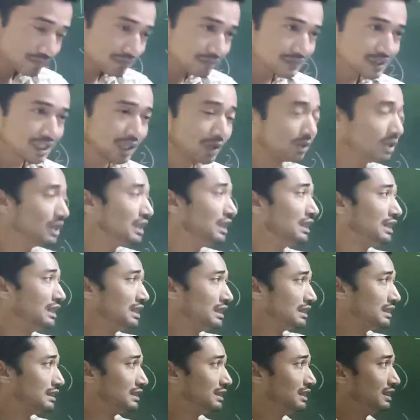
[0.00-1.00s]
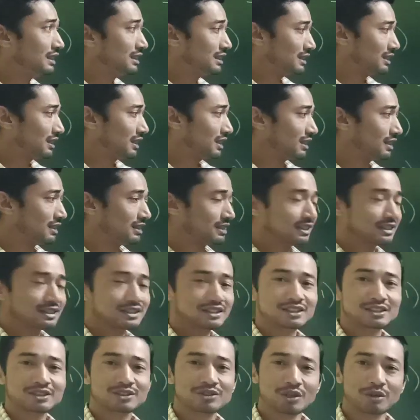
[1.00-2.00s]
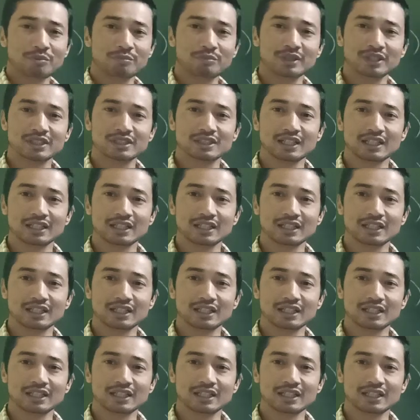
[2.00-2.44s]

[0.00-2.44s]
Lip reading: Now, these are certain topics